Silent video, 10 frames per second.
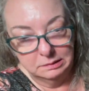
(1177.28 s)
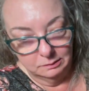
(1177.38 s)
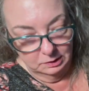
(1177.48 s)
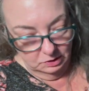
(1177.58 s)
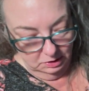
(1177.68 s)

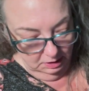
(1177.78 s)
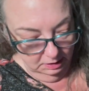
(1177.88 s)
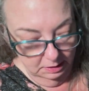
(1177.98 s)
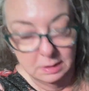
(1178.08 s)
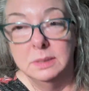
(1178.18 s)
which
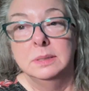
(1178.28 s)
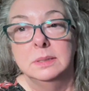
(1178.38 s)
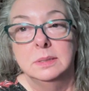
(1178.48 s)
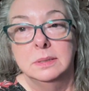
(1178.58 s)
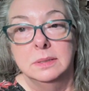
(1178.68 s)

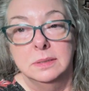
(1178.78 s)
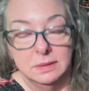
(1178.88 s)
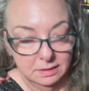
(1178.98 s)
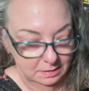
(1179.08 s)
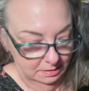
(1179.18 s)
is,
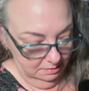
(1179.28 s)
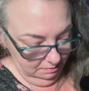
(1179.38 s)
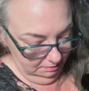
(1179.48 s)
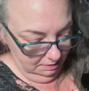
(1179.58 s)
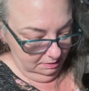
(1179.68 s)

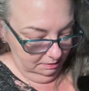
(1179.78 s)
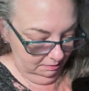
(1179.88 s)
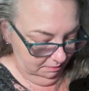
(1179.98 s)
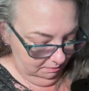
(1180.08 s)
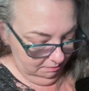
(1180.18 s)
hold on,